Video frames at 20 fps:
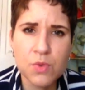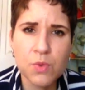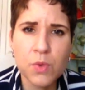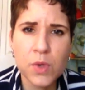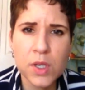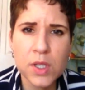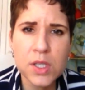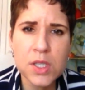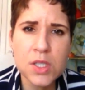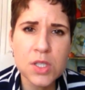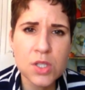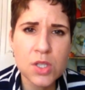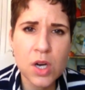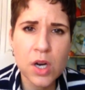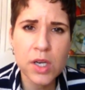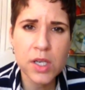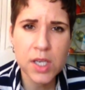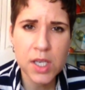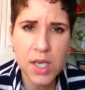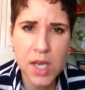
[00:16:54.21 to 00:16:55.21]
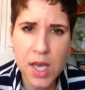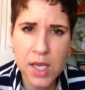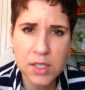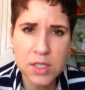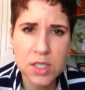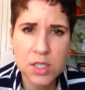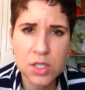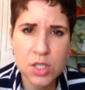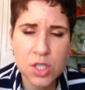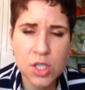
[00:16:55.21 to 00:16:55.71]
Really start
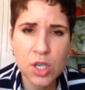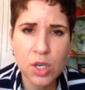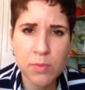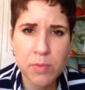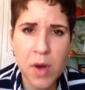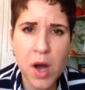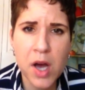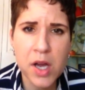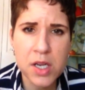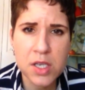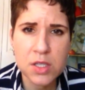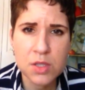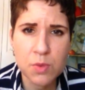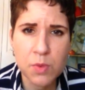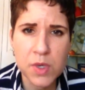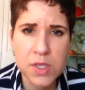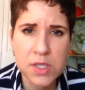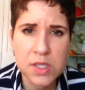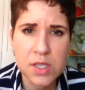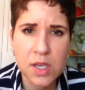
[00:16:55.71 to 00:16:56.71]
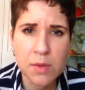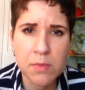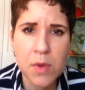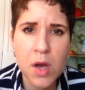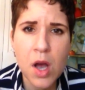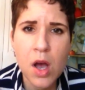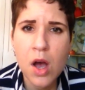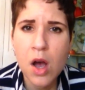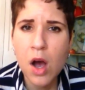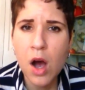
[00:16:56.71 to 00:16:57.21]
connecting to your body's wisdom.
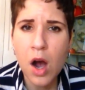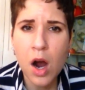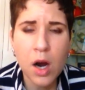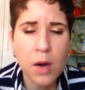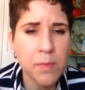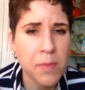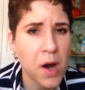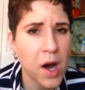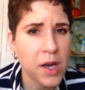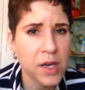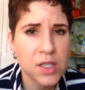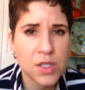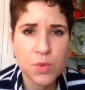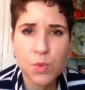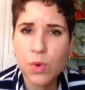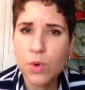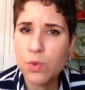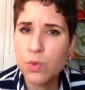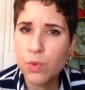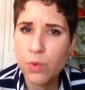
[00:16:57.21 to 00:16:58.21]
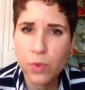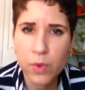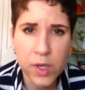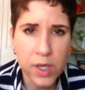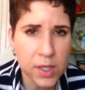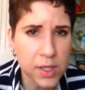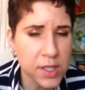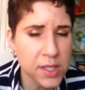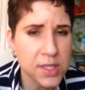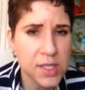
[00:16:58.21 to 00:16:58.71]
Our bodies will
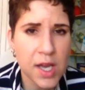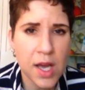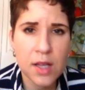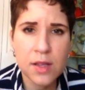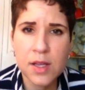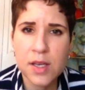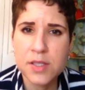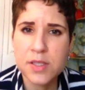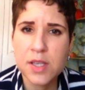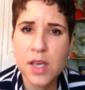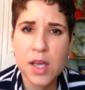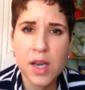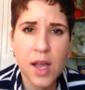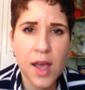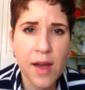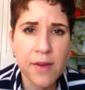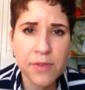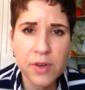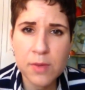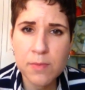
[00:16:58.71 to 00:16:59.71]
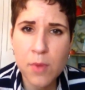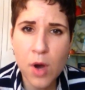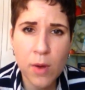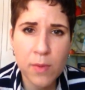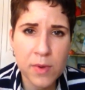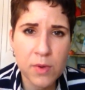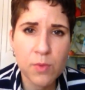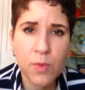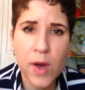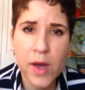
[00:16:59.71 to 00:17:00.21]
really tell us at every
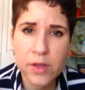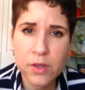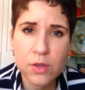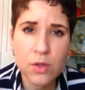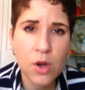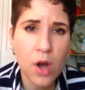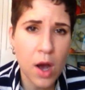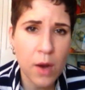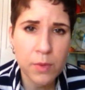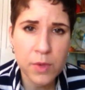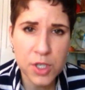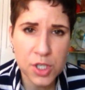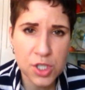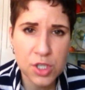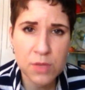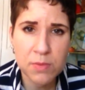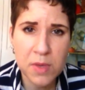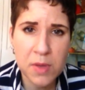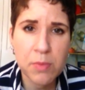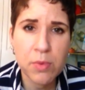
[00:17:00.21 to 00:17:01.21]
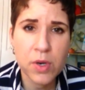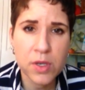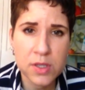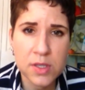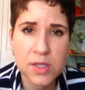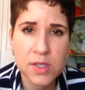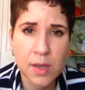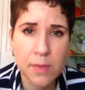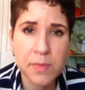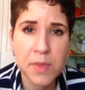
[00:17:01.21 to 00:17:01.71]
moment whether or not we should be putting
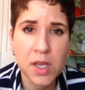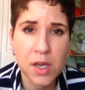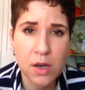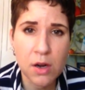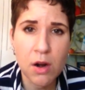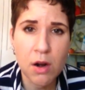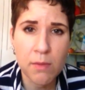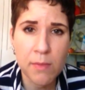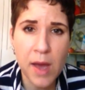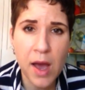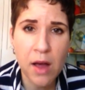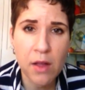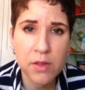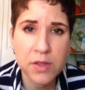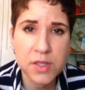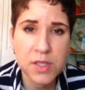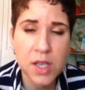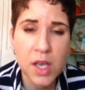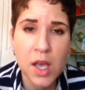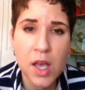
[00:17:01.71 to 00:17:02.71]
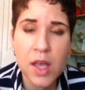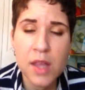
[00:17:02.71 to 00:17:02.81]
something in our mouths.